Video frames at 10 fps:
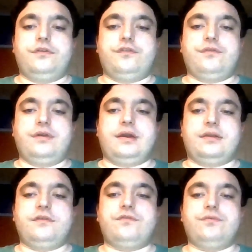So yeah,
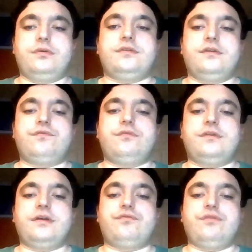this this
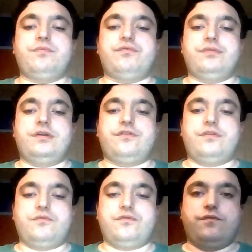was actually a pretty
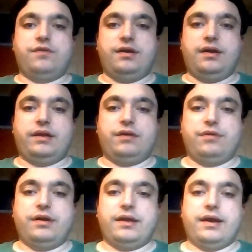good movie, and I
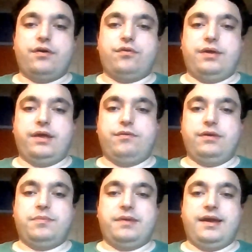like how
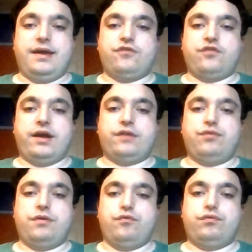Elliot Page
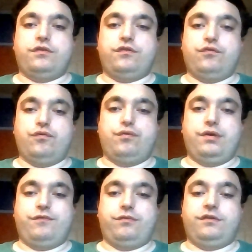actually wrote the
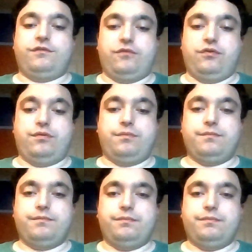story for this film.